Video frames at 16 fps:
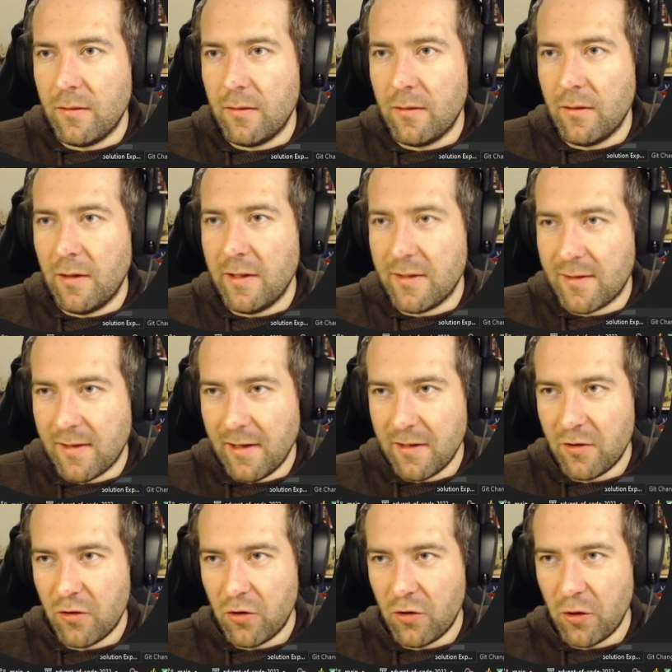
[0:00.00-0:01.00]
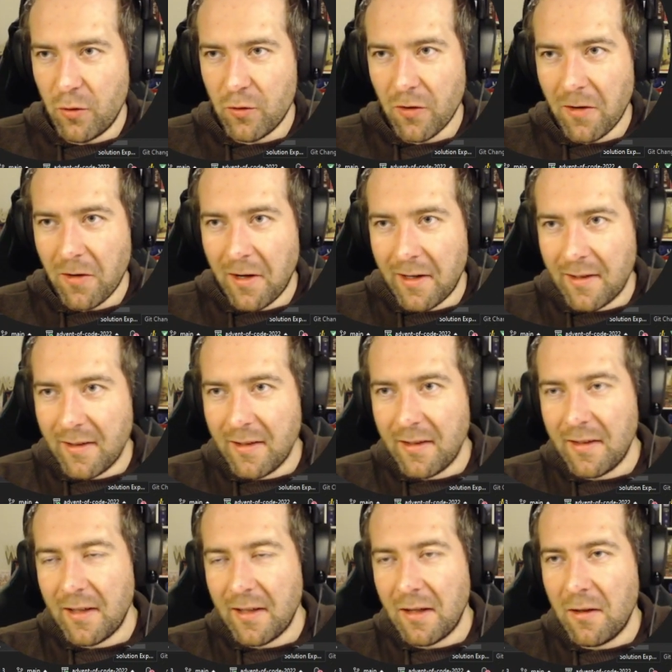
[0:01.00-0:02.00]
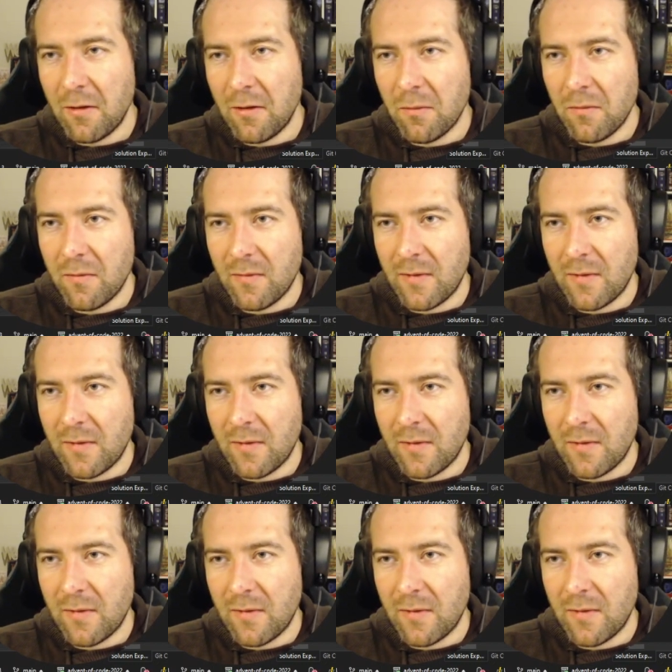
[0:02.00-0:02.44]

This list choose.id idiom,